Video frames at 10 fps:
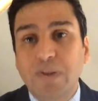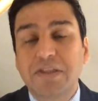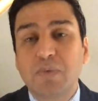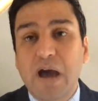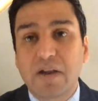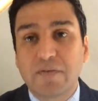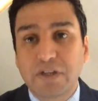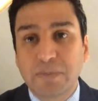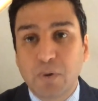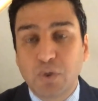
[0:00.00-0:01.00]
what the route of
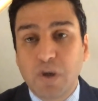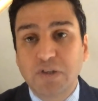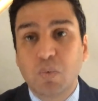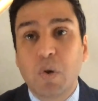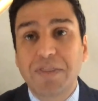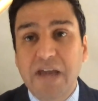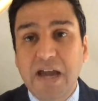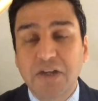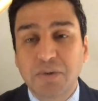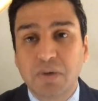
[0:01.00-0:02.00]
exposure was, what the
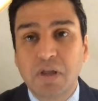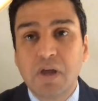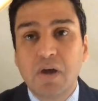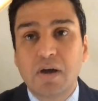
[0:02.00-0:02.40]
actual